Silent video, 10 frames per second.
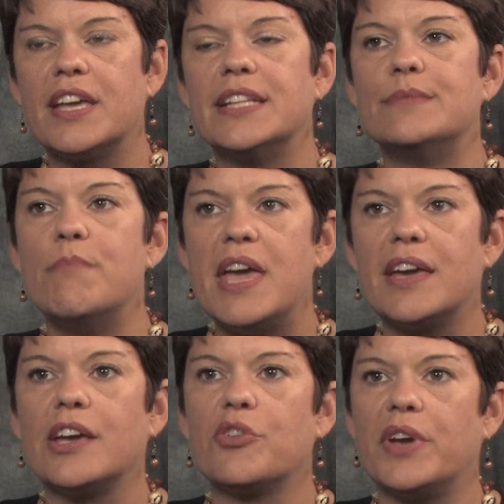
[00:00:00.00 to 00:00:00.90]
kids make
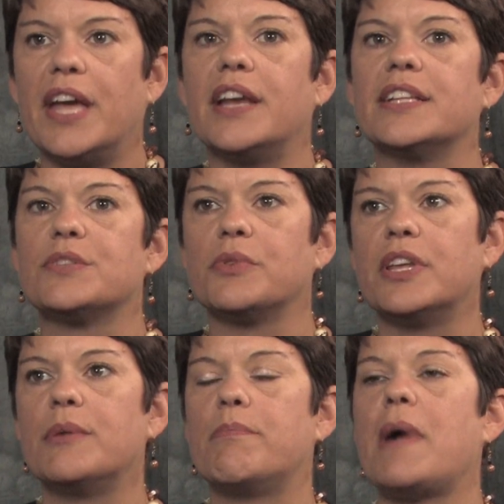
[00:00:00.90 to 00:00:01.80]
and create, it's
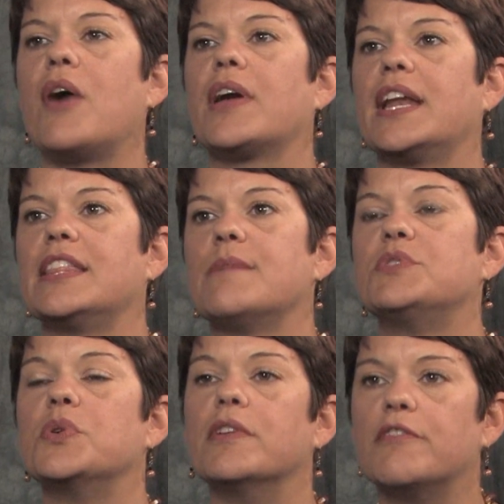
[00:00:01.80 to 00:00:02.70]
really about getting them
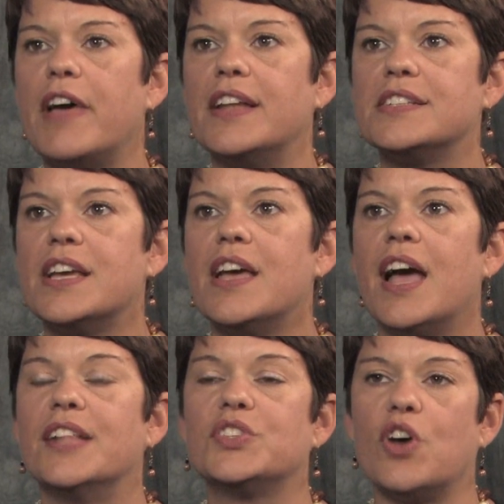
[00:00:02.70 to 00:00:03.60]
to invent
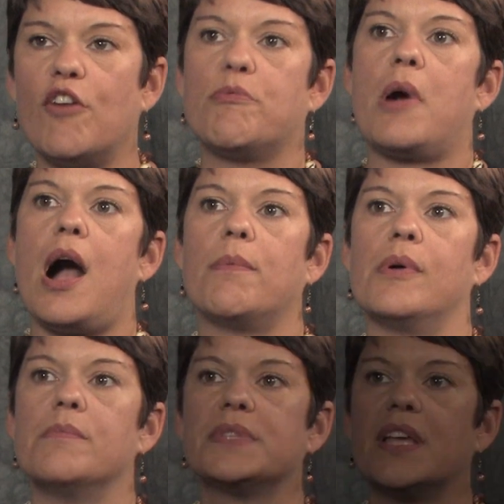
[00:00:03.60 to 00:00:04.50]
and solve
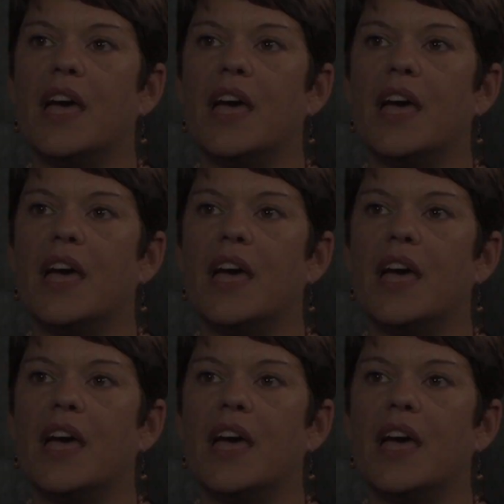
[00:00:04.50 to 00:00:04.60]
problems.